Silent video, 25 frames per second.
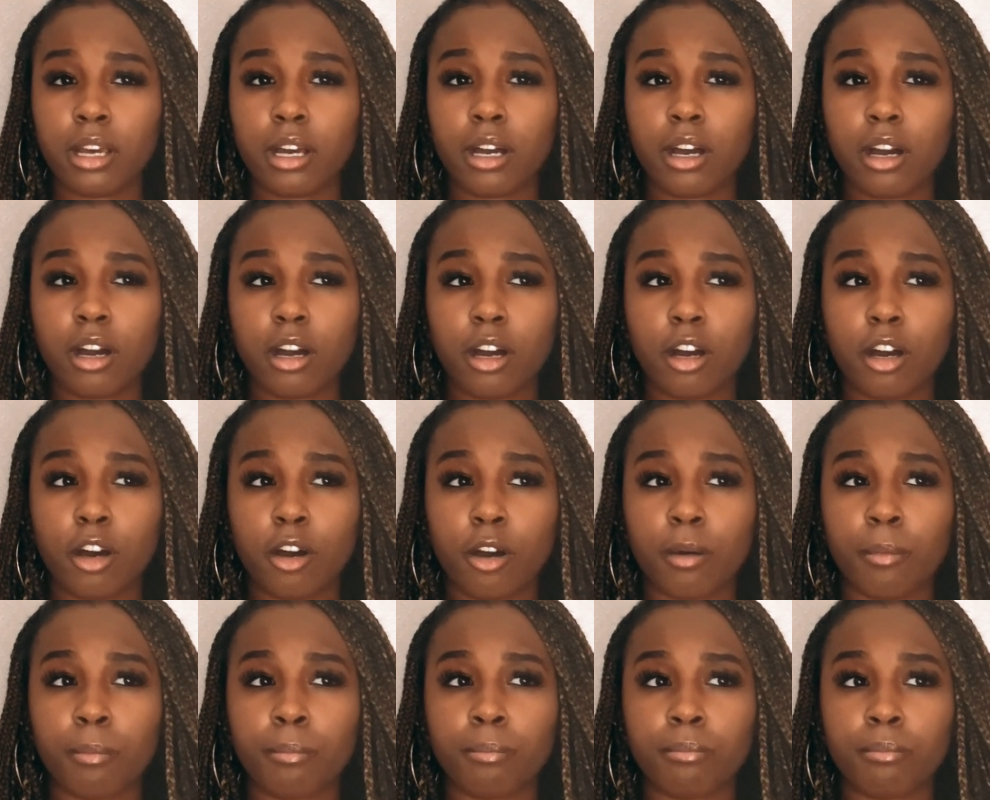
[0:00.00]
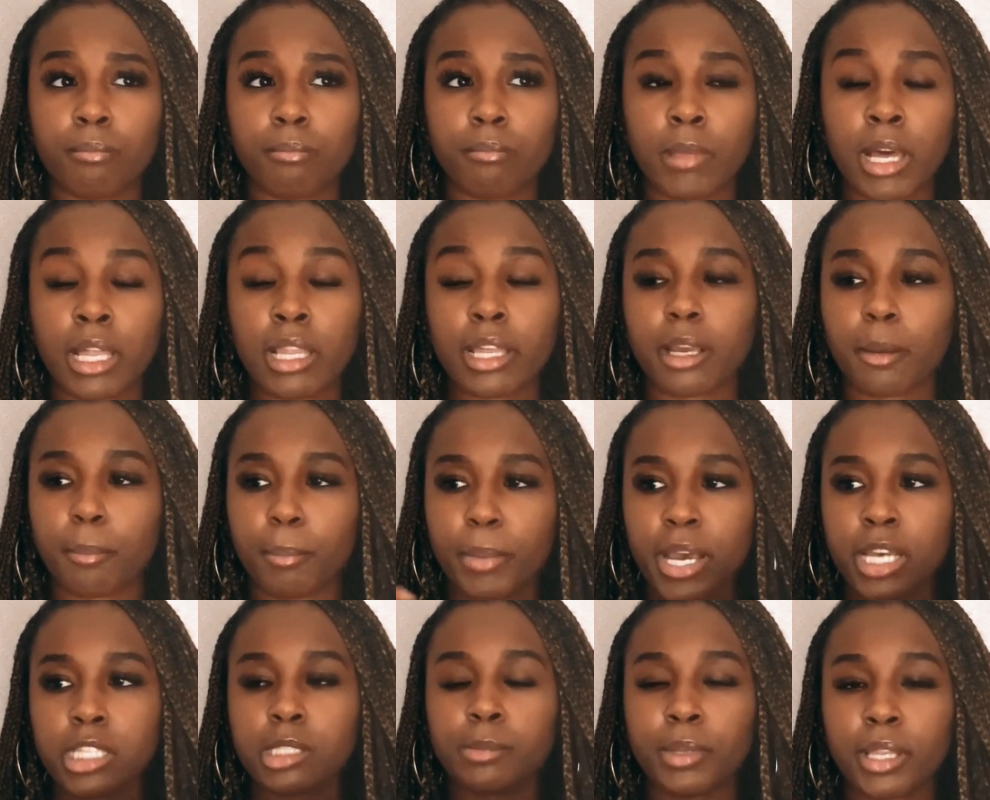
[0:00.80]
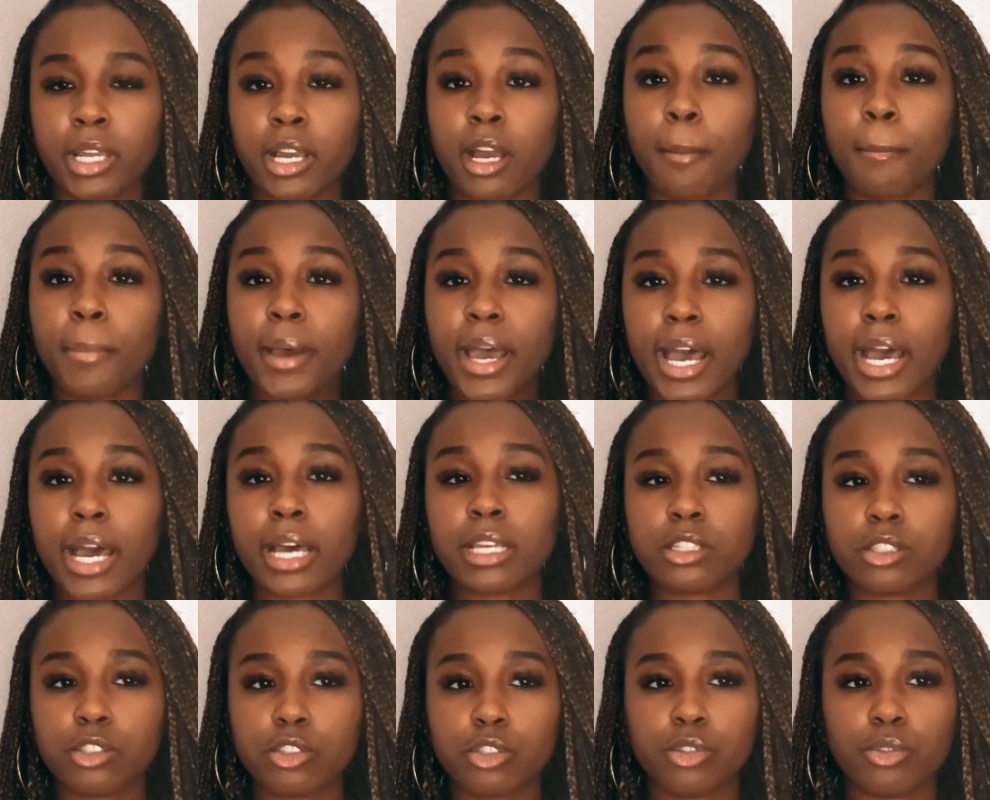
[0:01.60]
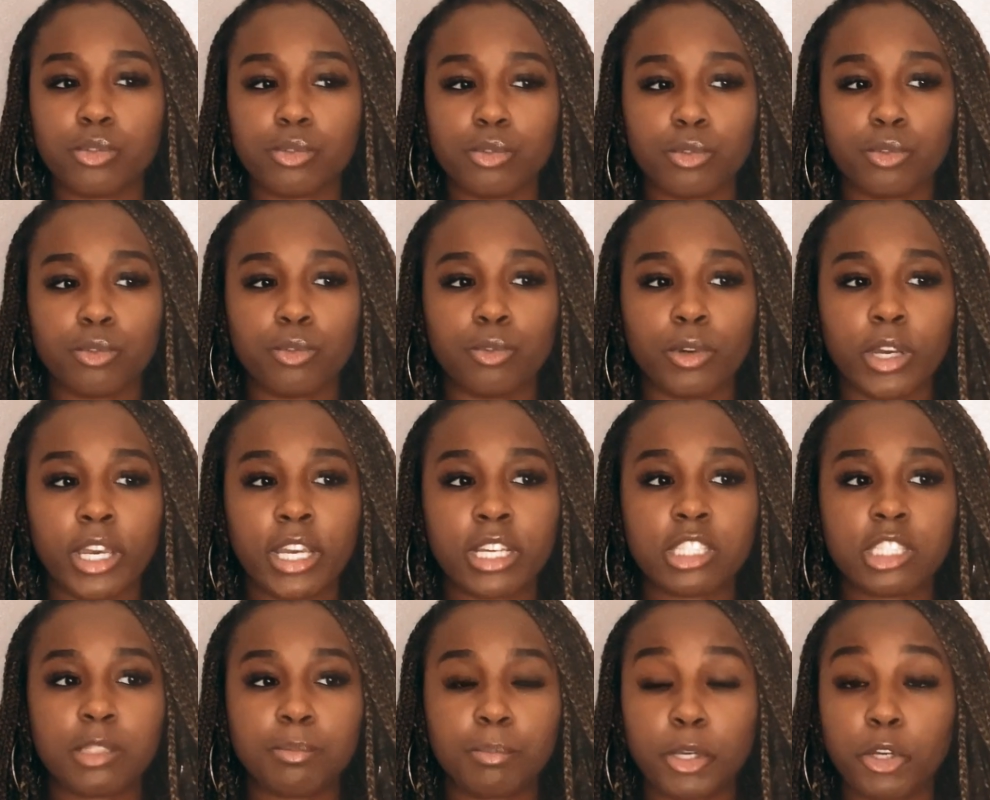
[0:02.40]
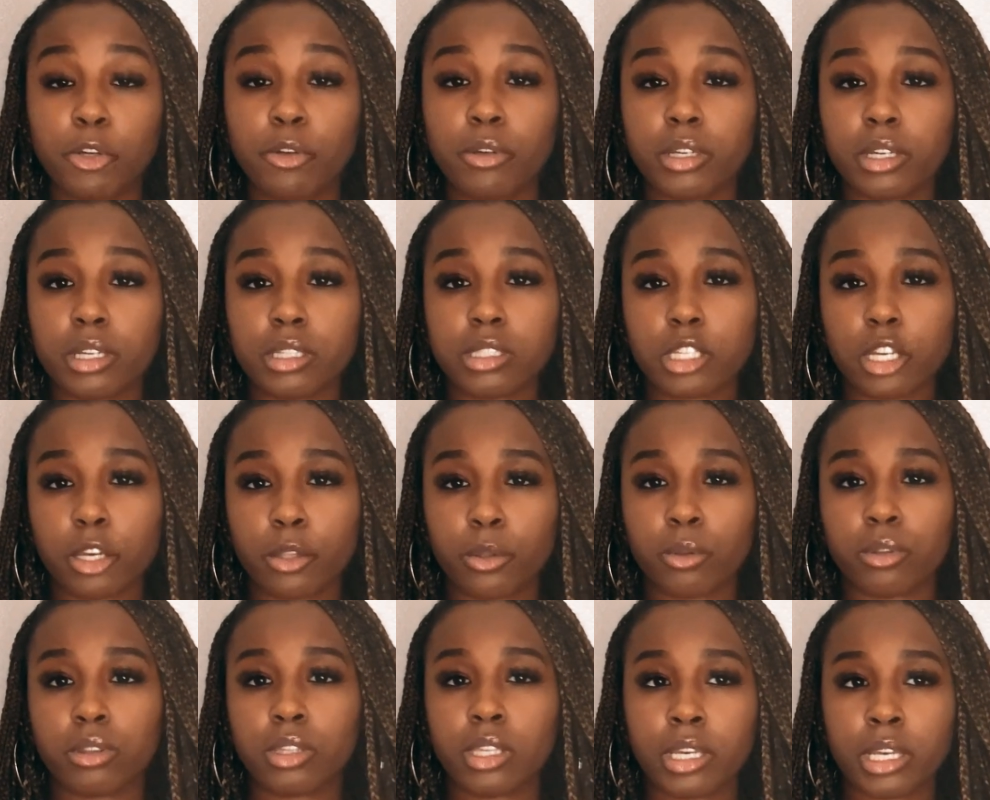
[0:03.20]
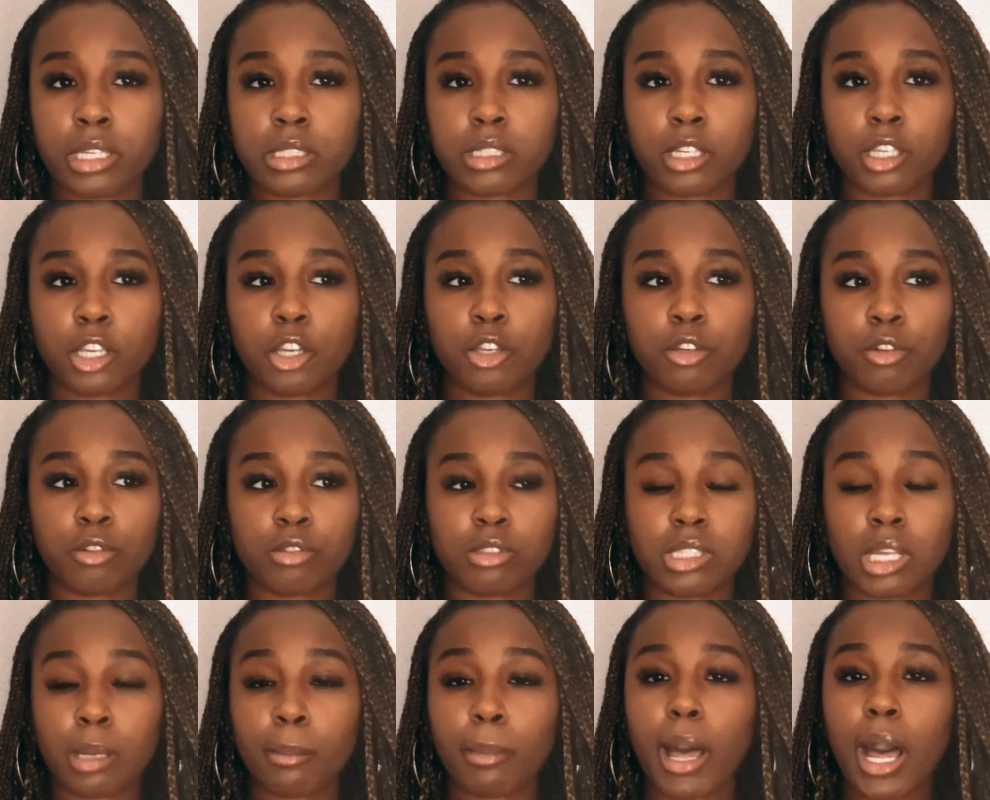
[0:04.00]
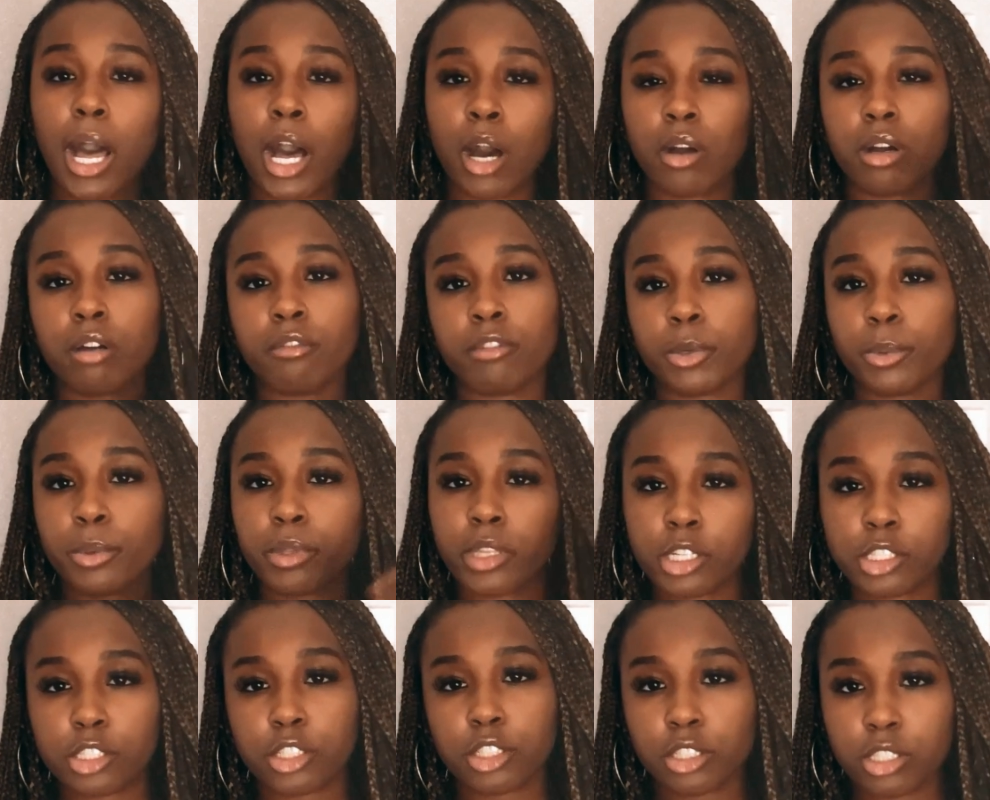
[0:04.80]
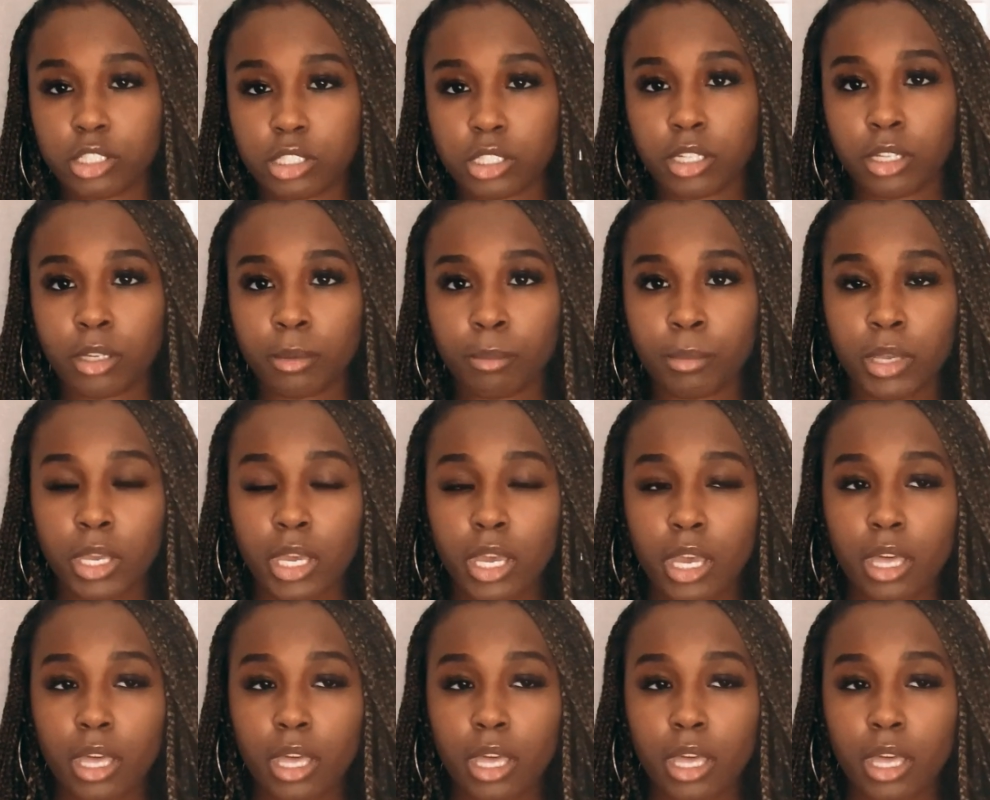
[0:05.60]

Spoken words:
not like a pass, but like a pass to experience other things, like, you know, step out of the relationship